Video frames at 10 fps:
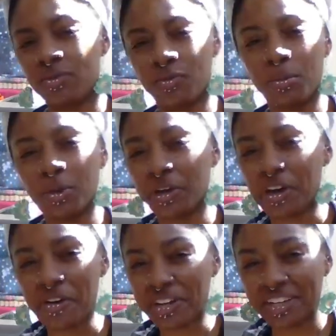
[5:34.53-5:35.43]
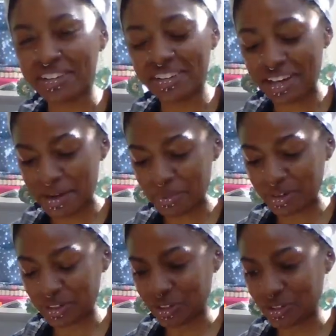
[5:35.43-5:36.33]
familiarity, I'm
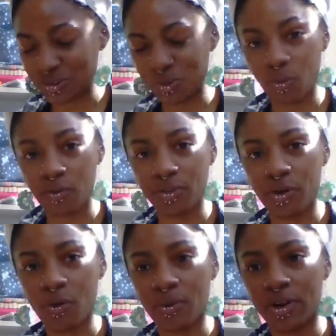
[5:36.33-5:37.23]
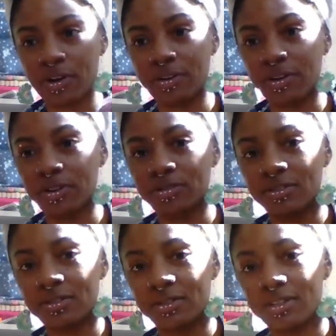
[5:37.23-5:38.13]
pretty sure they're all Red Heart
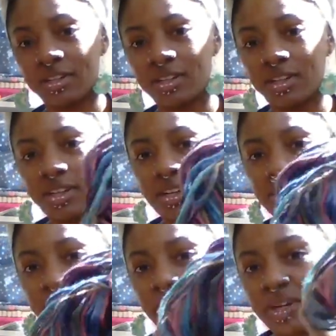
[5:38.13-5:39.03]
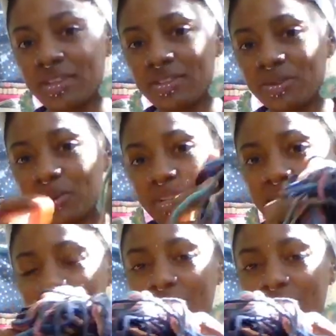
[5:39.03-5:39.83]
yarns. So we got this one.